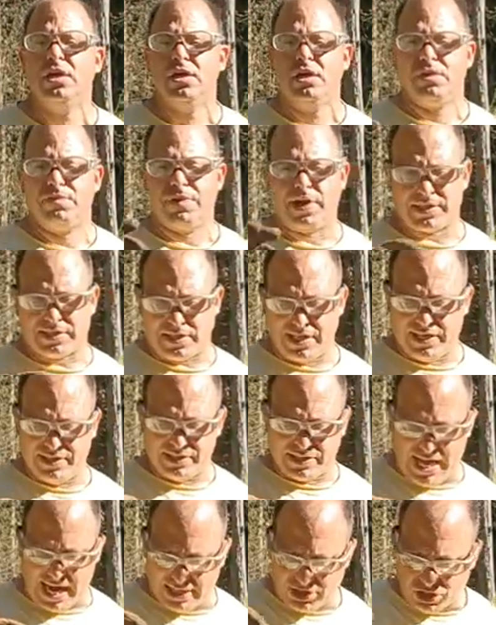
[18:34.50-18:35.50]
that is
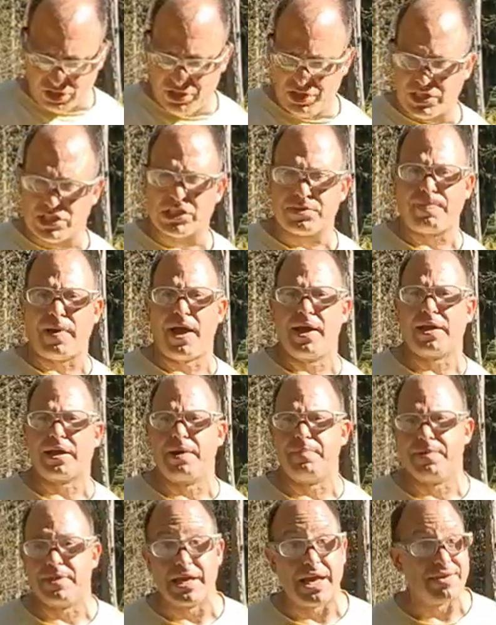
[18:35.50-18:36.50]
actually a spike, I
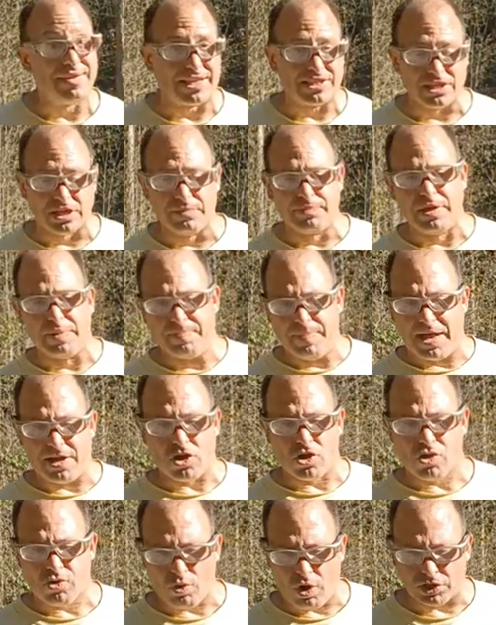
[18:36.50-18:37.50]
mean, yeah, that's going to be a better
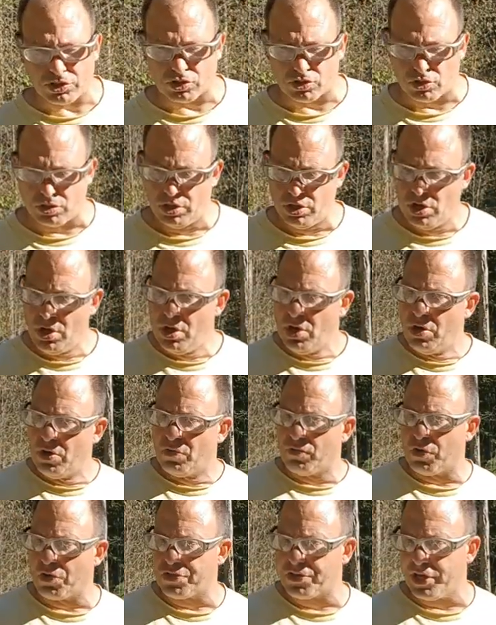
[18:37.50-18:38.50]
thruster.
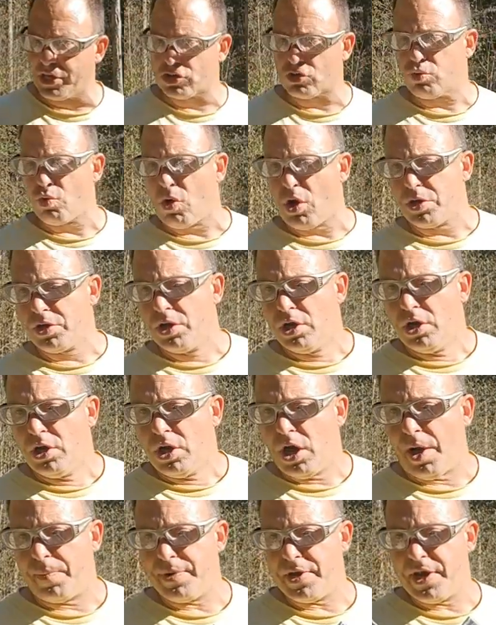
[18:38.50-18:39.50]
For this one,
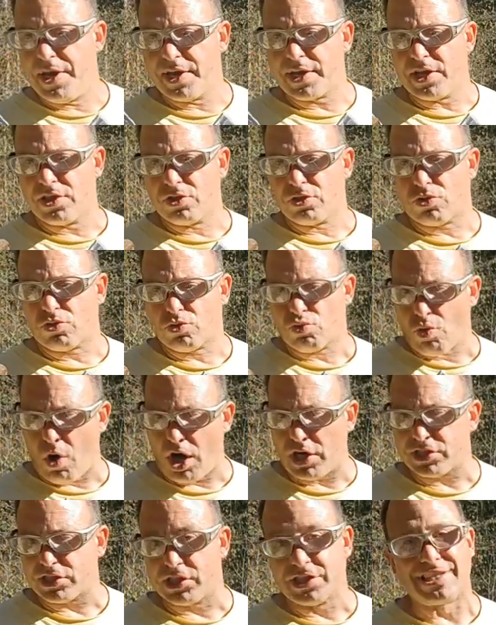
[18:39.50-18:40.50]
I mean, it can
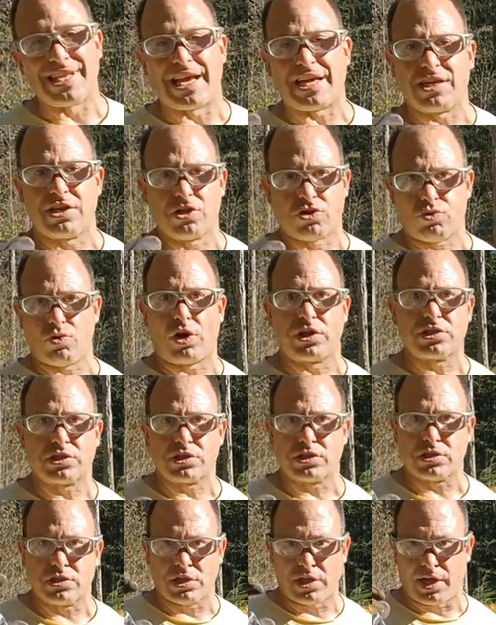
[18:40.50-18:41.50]
thrust. It's not going to thrust
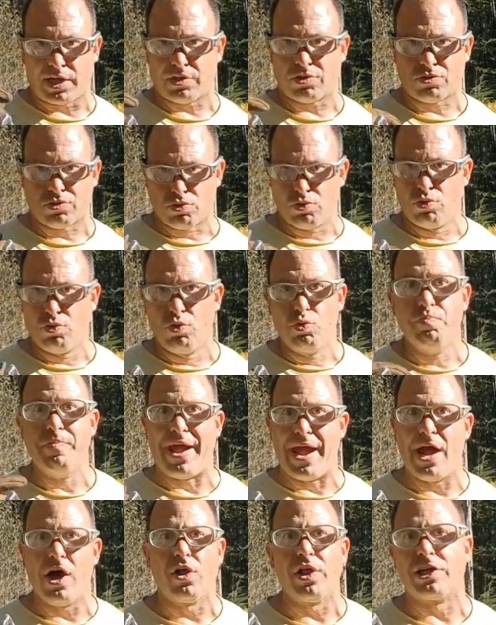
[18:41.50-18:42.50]
like through
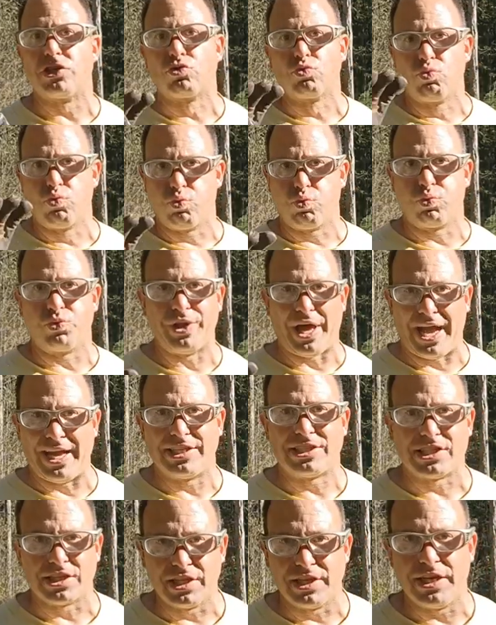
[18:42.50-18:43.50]
mail as
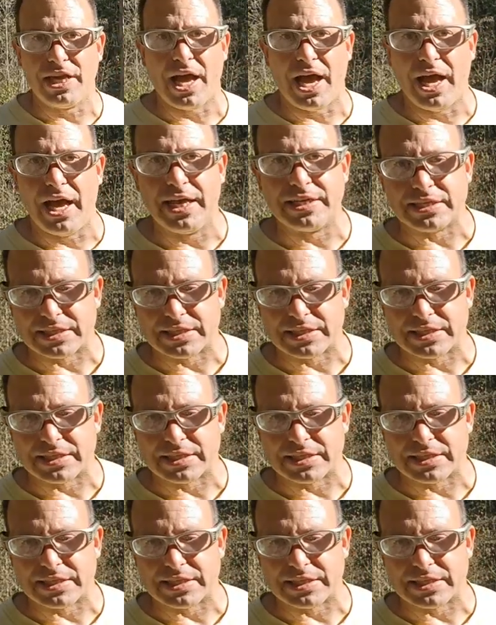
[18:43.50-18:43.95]
nicely as a